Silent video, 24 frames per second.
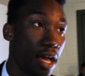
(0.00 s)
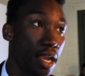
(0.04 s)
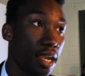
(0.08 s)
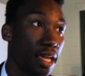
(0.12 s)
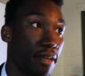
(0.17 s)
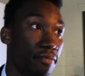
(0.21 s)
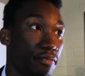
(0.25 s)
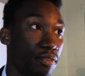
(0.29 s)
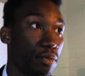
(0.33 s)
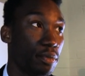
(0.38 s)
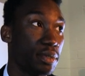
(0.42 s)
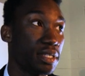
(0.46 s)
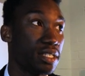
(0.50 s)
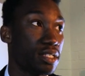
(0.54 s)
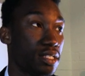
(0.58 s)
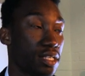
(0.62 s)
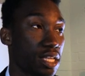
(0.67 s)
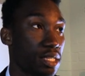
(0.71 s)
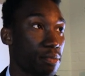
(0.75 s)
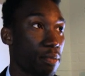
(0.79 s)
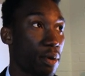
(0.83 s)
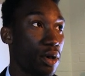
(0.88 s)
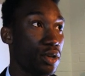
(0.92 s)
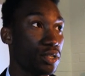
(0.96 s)
Early
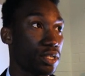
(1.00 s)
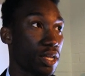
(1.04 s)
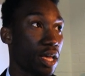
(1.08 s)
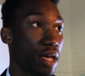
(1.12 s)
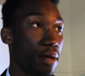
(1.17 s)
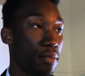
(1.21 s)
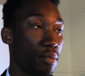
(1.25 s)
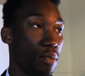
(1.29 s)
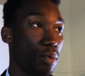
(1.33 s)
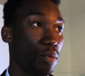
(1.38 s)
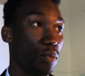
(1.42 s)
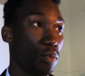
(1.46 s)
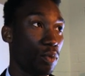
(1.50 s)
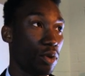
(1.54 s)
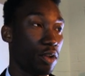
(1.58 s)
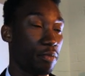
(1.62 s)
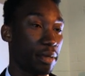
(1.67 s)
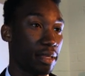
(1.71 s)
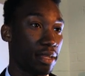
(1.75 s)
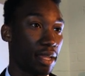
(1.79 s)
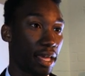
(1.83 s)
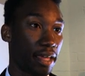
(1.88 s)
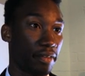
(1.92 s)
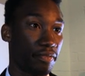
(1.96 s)
influences, I suppose, um, would
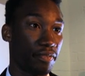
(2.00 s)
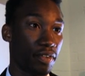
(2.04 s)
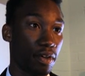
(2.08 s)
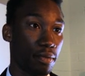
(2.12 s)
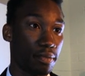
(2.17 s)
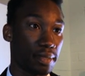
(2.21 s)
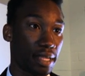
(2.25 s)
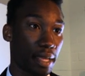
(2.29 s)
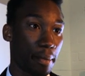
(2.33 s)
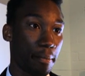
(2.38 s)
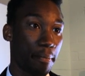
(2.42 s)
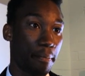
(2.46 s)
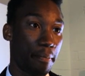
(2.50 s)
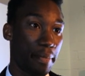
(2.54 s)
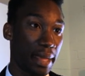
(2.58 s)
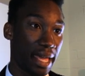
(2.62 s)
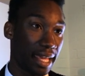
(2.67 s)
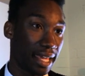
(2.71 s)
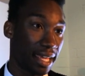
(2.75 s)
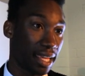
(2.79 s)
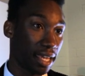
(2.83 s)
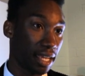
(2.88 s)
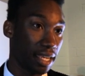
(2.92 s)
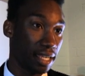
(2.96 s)
have been like films like
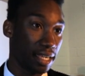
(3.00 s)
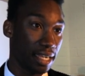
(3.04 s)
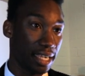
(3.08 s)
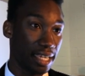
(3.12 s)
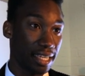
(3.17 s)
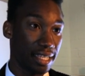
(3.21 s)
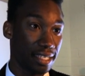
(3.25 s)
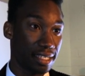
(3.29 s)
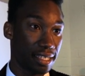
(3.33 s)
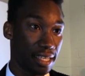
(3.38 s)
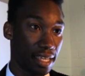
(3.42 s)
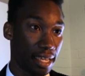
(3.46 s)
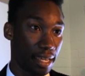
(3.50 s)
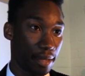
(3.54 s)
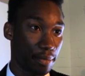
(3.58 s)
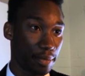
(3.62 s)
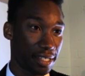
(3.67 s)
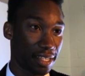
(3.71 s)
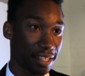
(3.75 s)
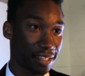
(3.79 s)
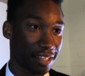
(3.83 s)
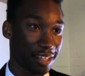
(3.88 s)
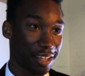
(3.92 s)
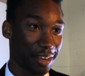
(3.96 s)
Big and E T,
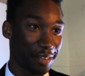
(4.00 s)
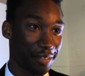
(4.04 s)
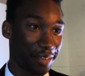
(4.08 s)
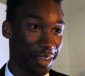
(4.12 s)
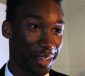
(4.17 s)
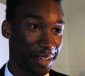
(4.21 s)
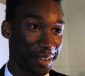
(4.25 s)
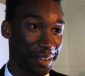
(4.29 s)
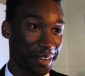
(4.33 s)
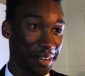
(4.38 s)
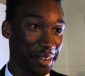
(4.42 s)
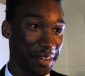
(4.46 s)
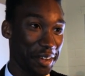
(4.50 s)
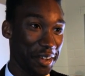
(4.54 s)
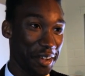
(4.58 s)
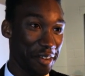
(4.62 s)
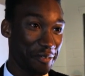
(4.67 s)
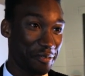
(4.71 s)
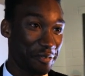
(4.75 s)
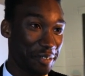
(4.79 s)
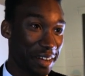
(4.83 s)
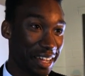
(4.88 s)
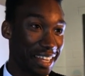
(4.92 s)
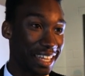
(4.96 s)
which sounds kind of like
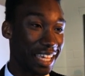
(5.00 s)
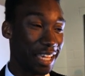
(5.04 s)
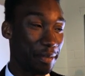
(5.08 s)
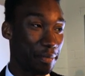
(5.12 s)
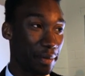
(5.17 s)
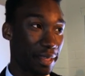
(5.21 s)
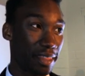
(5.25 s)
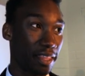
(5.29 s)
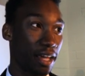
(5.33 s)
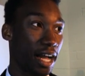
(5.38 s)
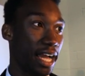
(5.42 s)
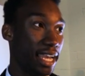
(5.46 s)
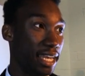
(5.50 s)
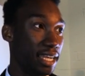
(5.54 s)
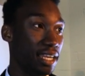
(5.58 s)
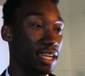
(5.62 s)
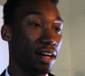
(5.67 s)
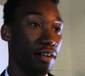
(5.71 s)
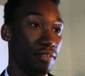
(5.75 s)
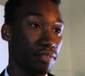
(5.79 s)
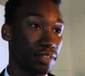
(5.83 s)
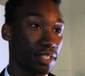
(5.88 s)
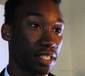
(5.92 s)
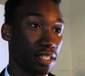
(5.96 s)
funny, but that I
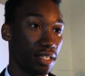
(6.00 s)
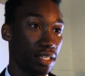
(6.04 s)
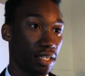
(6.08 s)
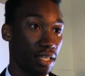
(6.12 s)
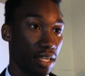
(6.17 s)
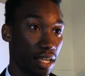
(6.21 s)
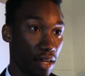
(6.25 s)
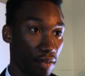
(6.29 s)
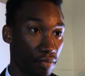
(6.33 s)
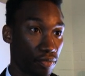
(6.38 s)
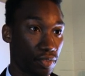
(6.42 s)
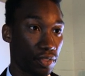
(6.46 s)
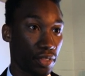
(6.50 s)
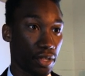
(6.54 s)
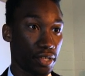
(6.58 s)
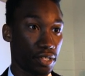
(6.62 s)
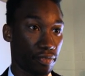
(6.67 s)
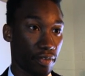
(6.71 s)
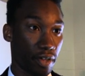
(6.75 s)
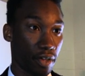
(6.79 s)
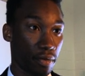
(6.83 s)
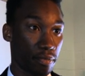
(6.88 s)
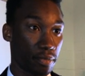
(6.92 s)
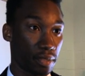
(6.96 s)
loved, loved
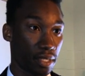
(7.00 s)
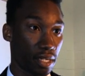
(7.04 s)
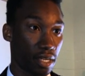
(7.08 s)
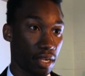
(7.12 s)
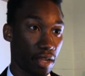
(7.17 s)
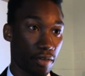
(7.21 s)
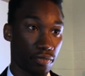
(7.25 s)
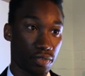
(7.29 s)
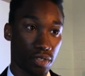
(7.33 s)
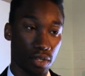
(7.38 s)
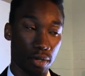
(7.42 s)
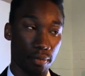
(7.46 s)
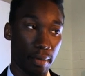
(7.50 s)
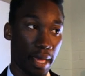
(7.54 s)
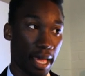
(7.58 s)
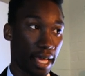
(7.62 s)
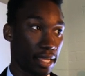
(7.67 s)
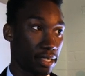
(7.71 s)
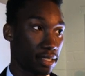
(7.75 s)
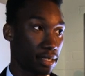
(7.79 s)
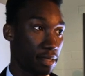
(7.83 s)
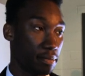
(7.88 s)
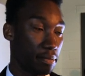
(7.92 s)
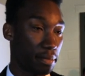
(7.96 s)
those films and loved Tom
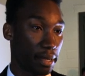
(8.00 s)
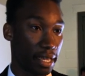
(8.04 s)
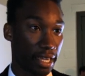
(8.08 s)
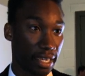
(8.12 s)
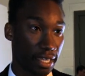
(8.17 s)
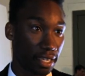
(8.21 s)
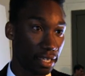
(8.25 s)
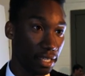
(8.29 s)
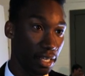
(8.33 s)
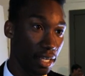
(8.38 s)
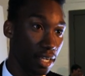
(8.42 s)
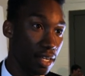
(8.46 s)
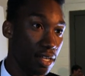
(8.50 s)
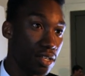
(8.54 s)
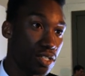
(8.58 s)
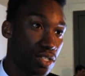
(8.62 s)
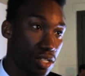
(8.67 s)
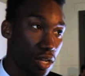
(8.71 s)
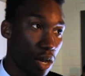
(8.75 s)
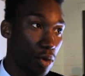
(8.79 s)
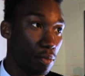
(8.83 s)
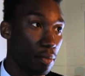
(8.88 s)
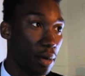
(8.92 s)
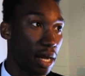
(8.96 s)
Hanks in Big
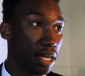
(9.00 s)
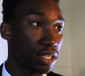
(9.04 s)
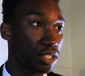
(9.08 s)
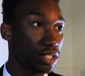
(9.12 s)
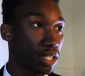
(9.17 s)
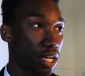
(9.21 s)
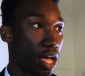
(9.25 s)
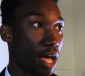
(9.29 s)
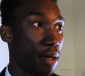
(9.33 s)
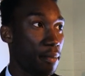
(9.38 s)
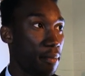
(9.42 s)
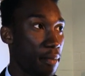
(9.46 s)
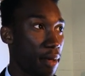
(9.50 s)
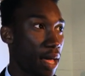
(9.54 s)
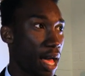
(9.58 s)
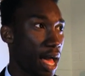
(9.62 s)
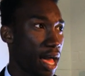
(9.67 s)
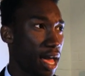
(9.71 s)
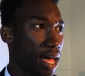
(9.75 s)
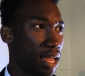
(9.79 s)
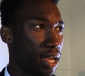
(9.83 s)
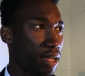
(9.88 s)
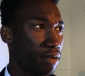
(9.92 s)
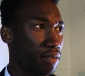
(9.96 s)
so much. Um,
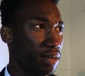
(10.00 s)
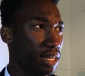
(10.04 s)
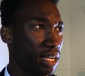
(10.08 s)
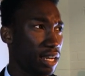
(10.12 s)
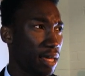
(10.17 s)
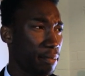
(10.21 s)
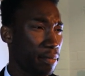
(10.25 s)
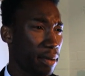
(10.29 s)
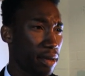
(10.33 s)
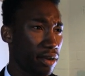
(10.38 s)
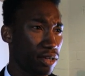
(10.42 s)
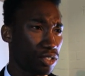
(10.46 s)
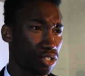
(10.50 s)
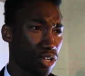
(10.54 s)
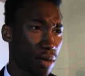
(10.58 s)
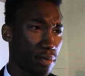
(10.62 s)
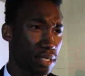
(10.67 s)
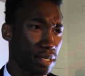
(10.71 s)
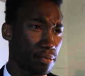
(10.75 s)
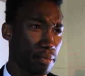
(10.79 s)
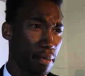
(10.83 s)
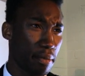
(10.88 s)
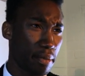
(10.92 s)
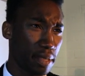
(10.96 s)
and I really like period
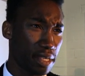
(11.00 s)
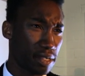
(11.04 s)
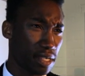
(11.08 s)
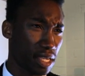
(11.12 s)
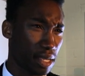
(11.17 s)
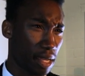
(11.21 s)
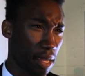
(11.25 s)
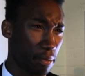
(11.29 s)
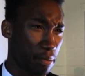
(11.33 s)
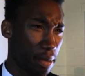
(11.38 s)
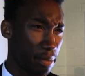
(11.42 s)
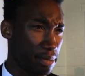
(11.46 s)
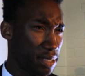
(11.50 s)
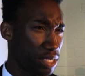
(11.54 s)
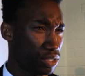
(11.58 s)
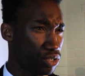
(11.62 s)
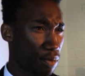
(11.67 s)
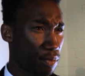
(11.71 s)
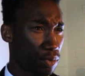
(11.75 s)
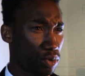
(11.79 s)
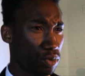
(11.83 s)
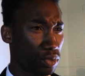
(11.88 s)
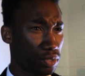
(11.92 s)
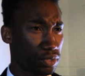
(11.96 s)
dramas. I remember there's like a B B C
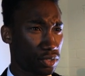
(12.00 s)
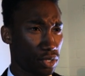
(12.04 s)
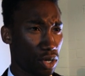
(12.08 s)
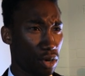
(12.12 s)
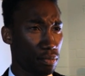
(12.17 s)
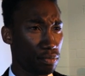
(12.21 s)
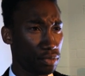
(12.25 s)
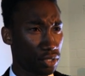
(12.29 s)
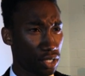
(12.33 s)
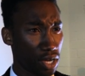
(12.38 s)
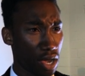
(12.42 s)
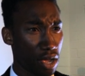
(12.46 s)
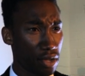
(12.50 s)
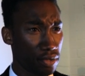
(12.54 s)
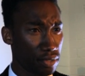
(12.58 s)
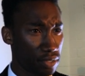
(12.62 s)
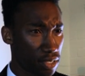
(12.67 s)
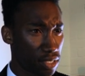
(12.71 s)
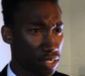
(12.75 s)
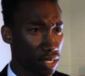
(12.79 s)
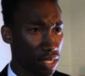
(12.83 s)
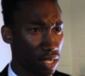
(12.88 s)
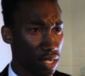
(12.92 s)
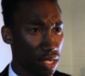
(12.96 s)
drama called Tom
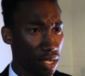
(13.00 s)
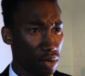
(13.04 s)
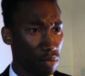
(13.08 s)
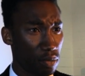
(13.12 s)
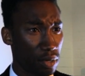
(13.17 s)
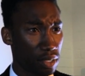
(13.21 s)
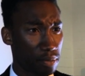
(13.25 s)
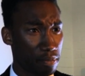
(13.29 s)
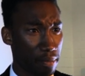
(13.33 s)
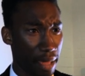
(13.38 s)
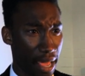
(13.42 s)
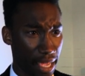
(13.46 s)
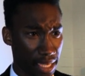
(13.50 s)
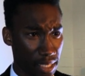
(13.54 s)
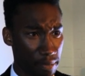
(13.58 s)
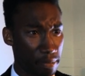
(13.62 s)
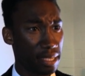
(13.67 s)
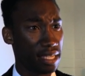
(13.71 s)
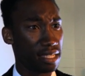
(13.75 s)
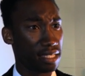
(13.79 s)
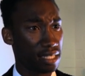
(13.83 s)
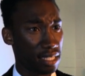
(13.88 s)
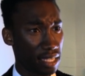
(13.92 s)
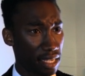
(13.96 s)
Jones with Max
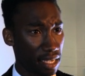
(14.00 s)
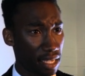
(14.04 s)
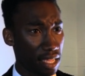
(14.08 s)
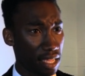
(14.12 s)
Beasley,